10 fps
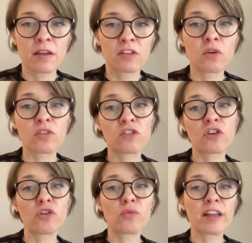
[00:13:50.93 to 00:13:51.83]
So
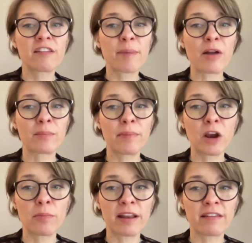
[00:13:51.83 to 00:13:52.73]
Stern writes about
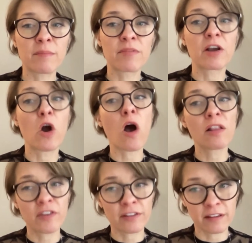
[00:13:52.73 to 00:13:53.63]
impairment as something all
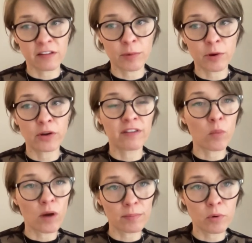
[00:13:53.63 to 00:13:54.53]
of us experience at
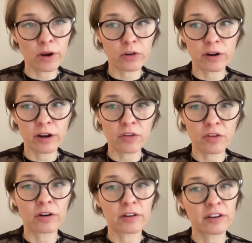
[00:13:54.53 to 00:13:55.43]
one point or
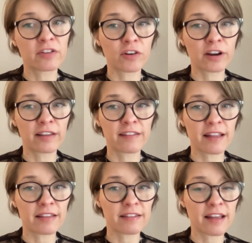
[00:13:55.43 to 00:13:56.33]
another to different
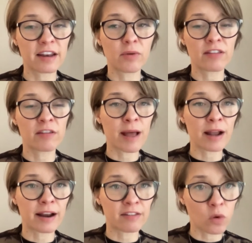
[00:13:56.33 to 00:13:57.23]
extents, and he writes about
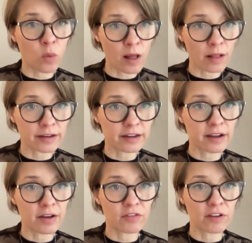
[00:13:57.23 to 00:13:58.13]
it as a quality
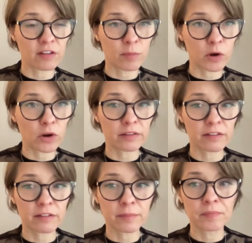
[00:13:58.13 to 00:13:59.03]
of
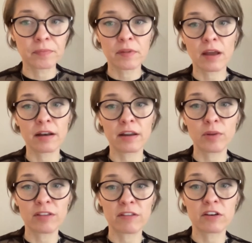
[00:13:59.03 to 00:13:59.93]
experience, and he
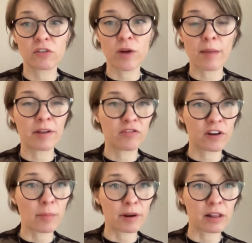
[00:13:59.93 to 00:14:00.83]
wants to describe it
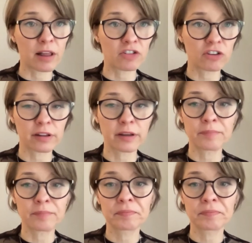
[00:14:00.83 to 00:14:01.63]
phenomenologically.